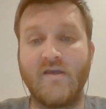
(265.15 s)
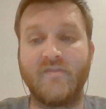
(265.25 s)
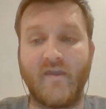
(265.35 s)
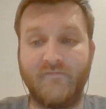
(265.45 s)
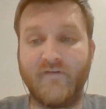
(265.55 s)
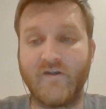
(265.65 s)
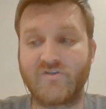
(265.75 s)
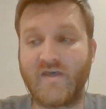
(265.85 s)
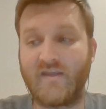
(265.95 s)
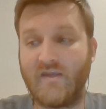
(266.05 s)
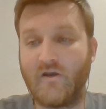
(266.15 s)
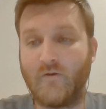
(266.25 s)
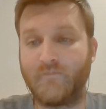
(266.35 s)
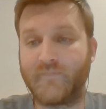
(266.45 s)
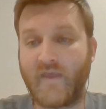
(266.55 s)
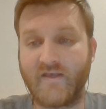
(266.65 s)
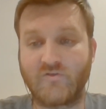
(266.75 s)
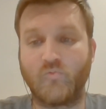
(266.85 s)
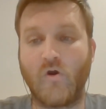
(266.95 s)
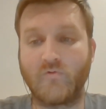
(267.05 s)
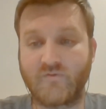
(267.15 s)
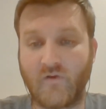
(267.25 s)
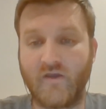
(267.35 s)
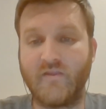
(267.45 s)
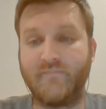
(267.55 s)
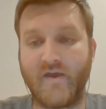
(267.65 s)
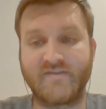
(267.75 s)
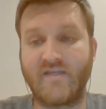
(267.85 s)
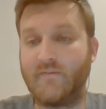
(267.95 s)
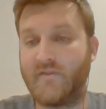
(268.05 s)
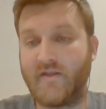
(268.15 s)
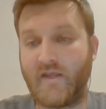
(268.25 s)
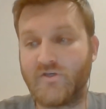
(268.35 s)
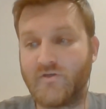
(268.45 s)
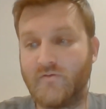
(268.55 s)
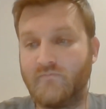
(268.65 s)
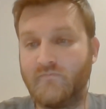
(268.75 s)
they finished that year as what was probably the best team in the nation.